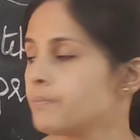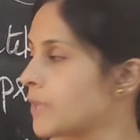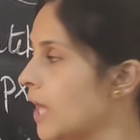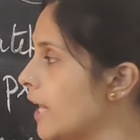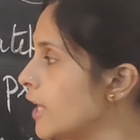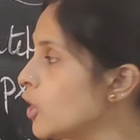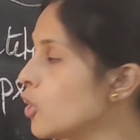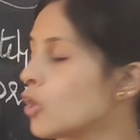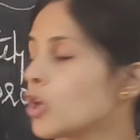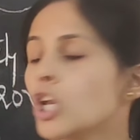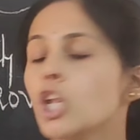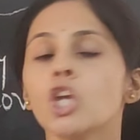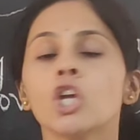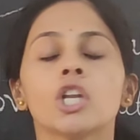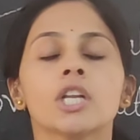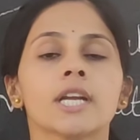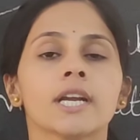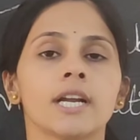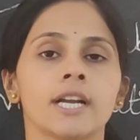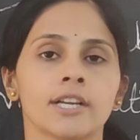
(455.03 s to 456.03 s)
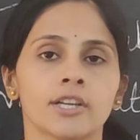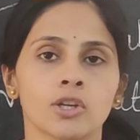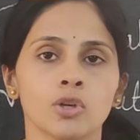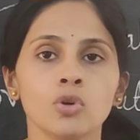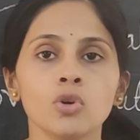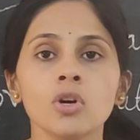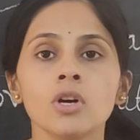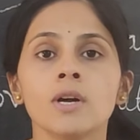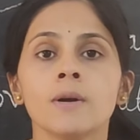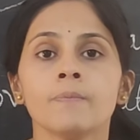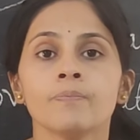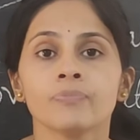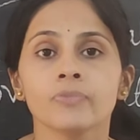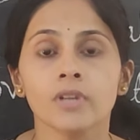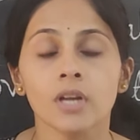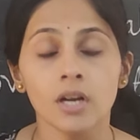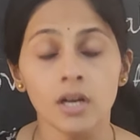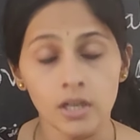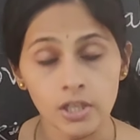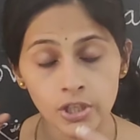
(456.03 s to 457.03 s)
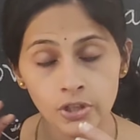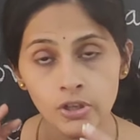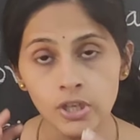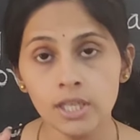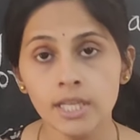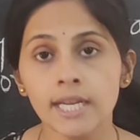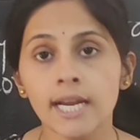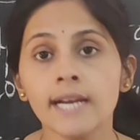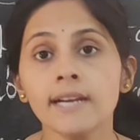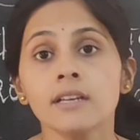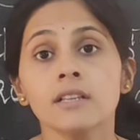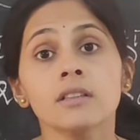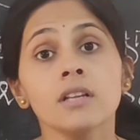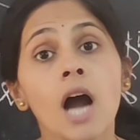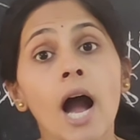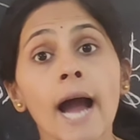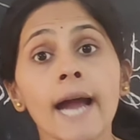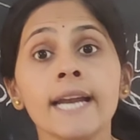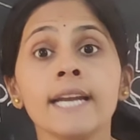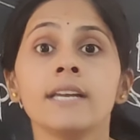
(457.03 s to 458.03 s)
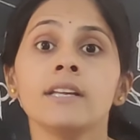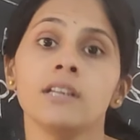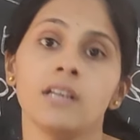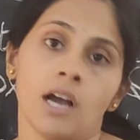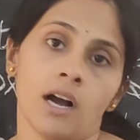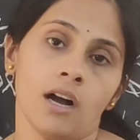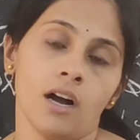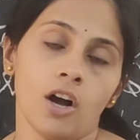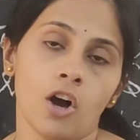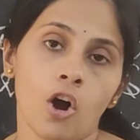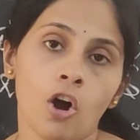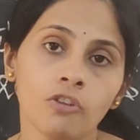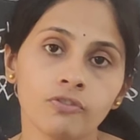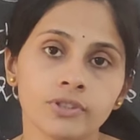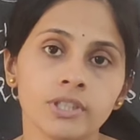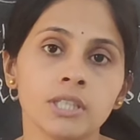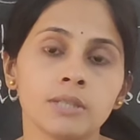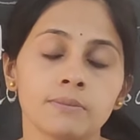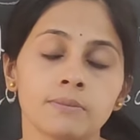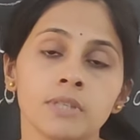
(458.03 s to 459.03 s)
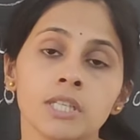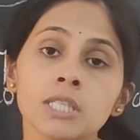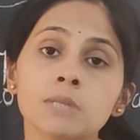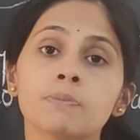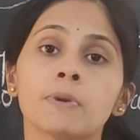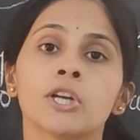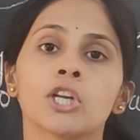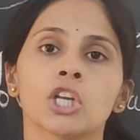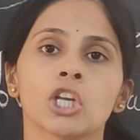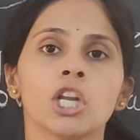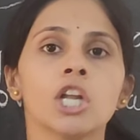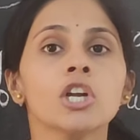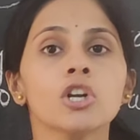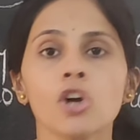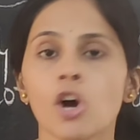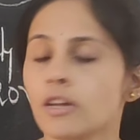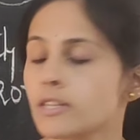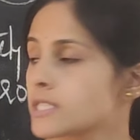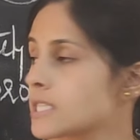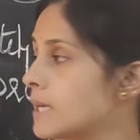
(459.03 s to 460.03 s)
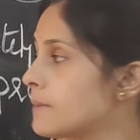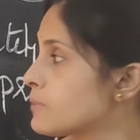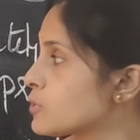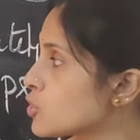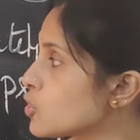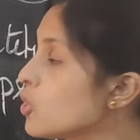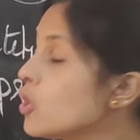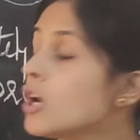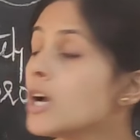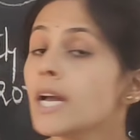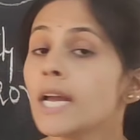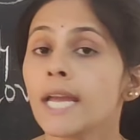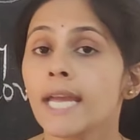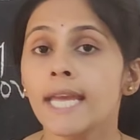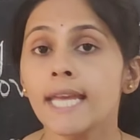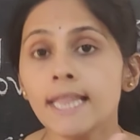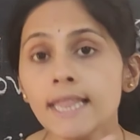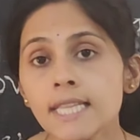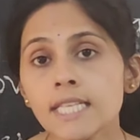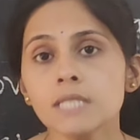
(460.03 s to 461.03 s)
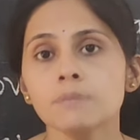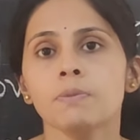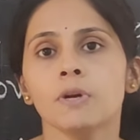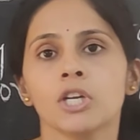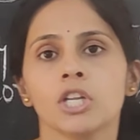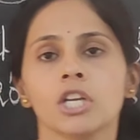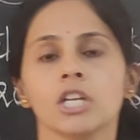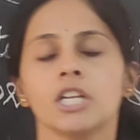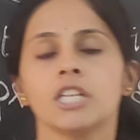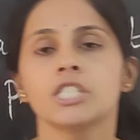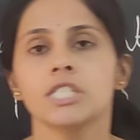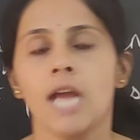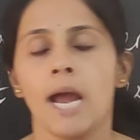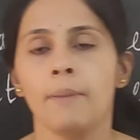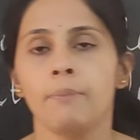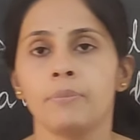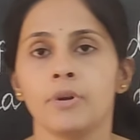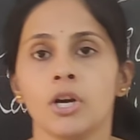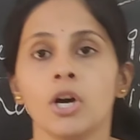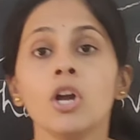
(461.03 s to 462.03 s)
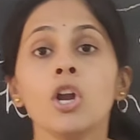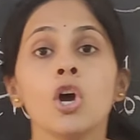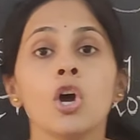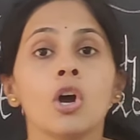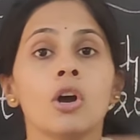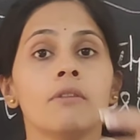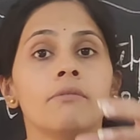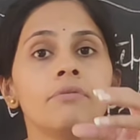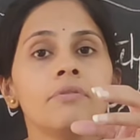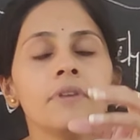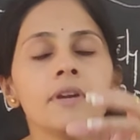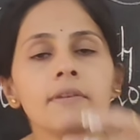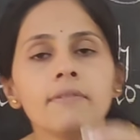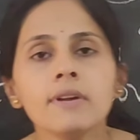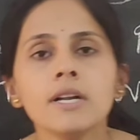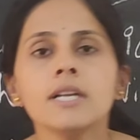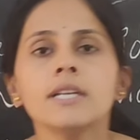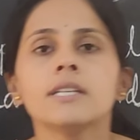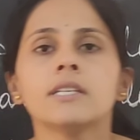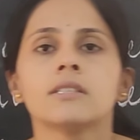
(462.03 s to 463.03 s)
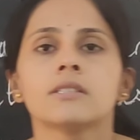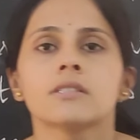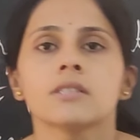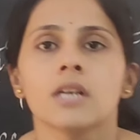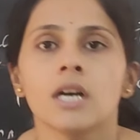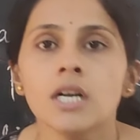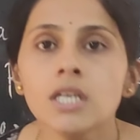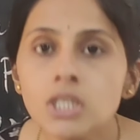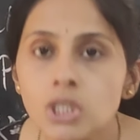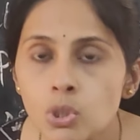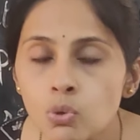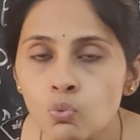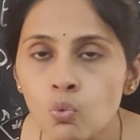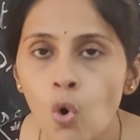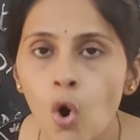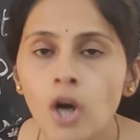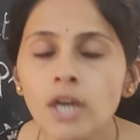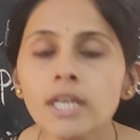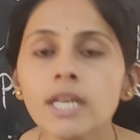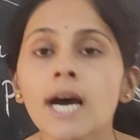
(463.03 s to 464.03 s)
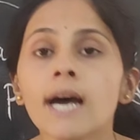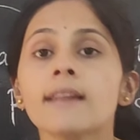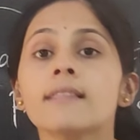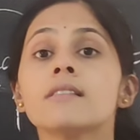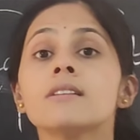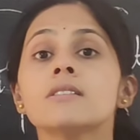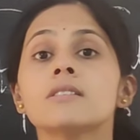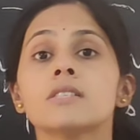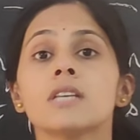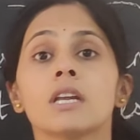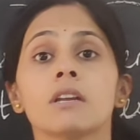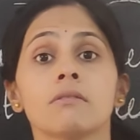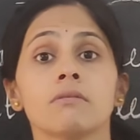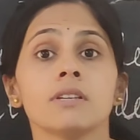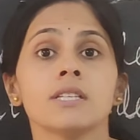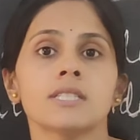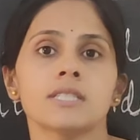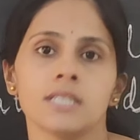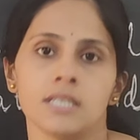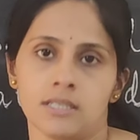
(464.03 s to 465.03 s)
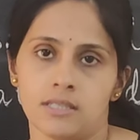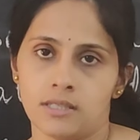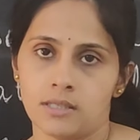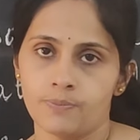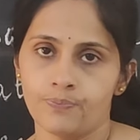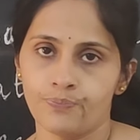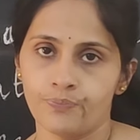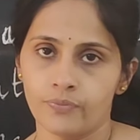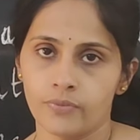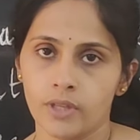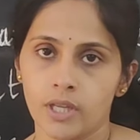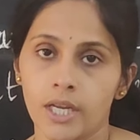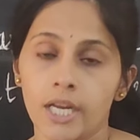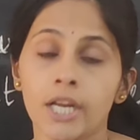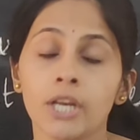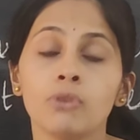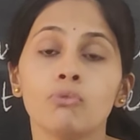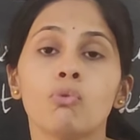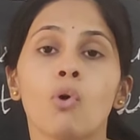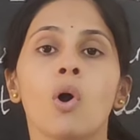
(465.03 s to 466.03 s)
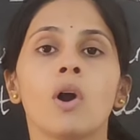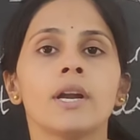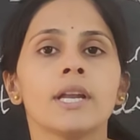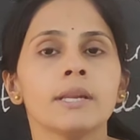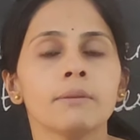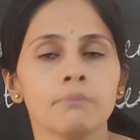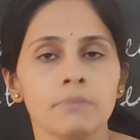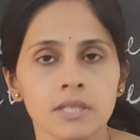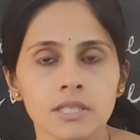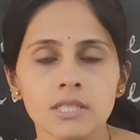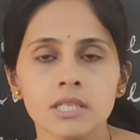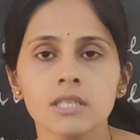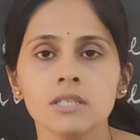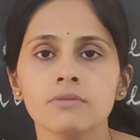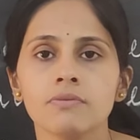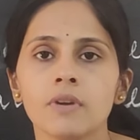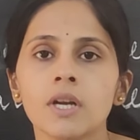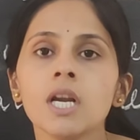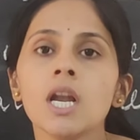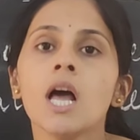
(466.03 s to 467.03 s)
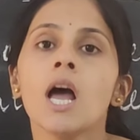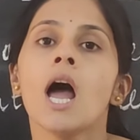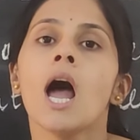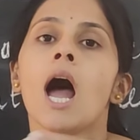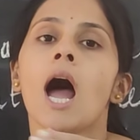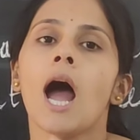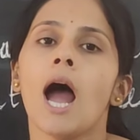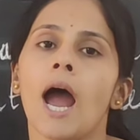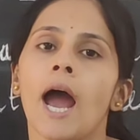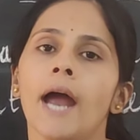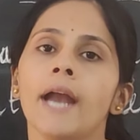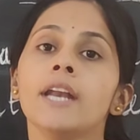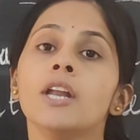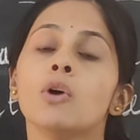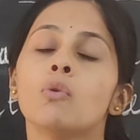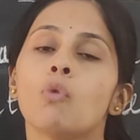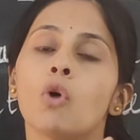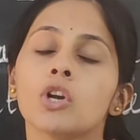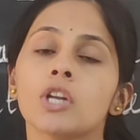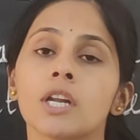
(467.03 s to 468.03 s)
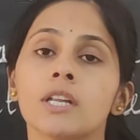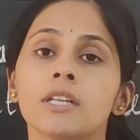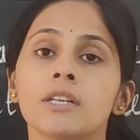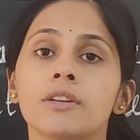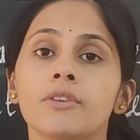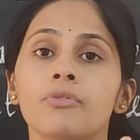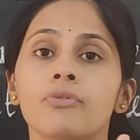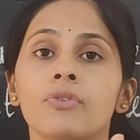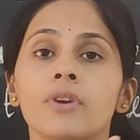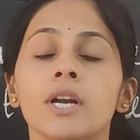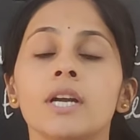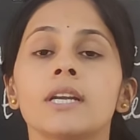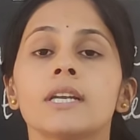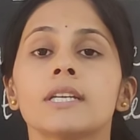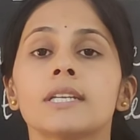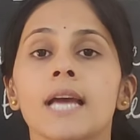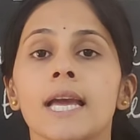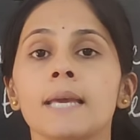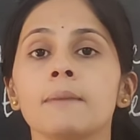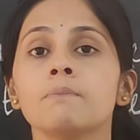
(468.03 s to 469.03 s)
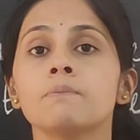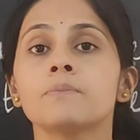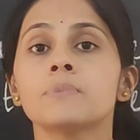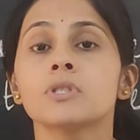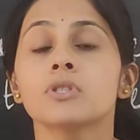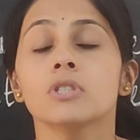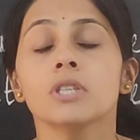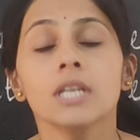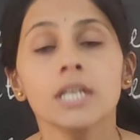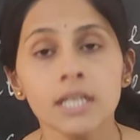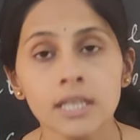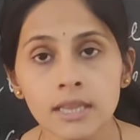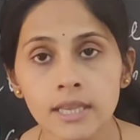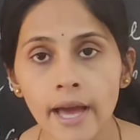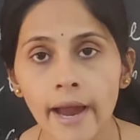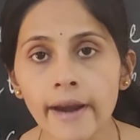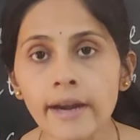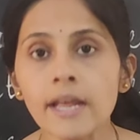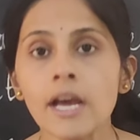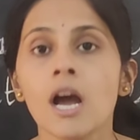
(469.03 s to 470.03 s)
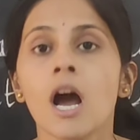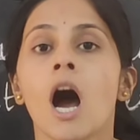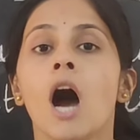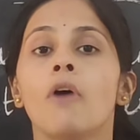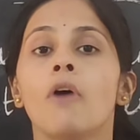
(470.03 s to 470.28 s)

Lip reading: Then only you will get the idea of this particular concept. So, in this particular chapter, we will discuss what are the services involved in business field and what are the different types in that,